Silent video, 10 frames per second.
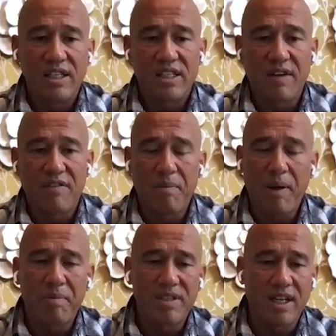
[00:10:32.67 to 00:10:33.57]
severed
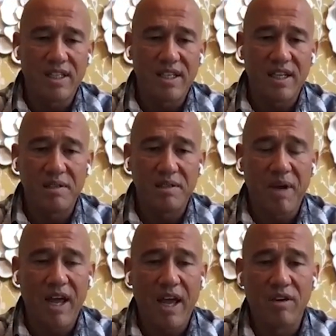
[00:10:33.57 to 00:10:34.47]
my patella tendon,
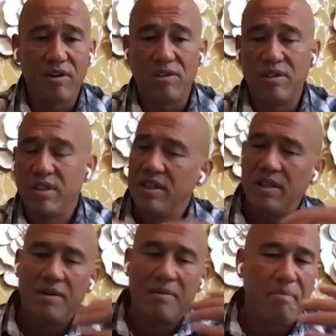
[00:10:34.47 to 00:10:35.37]
my ankle,
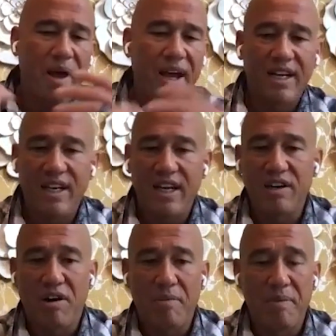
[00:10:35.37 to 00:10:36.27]
back and
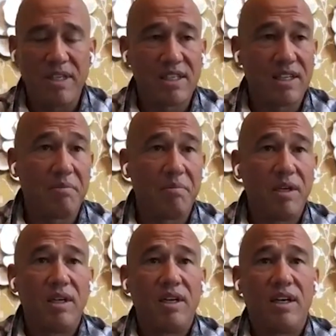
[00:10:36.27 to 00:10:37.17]
neck all messed up.
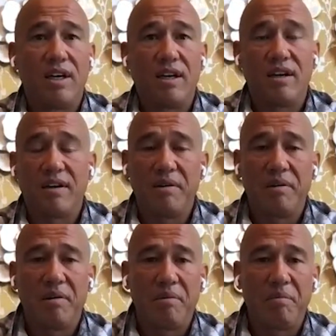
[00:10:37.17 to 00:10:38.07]

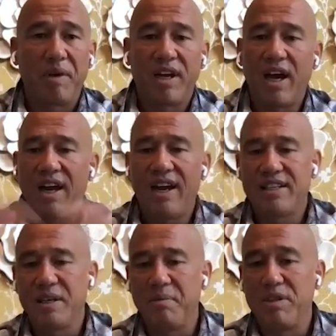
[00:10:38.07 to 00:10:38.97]
But God
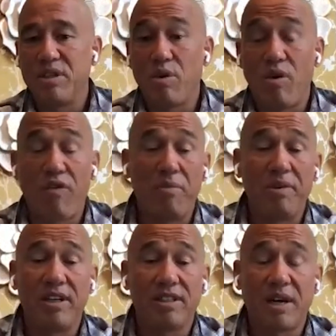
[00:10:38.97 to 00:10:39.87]
had something in store for
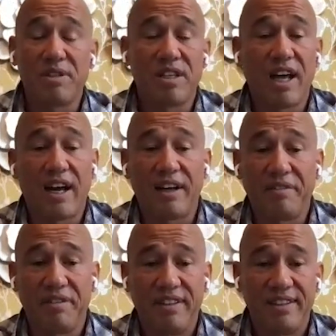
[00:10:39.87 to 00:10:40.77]
me because I was
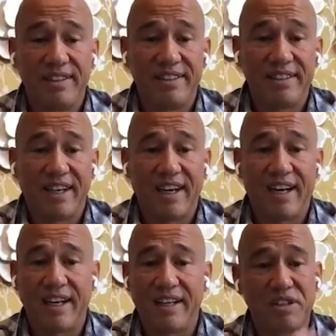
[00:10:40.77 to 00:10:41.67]
alive.
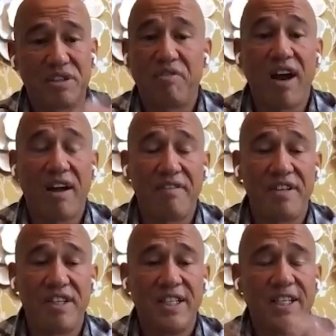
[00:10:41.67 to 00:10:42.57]
I
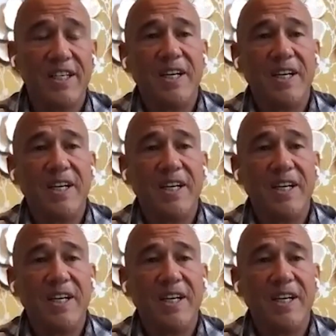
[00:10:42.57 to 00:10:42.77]
survived.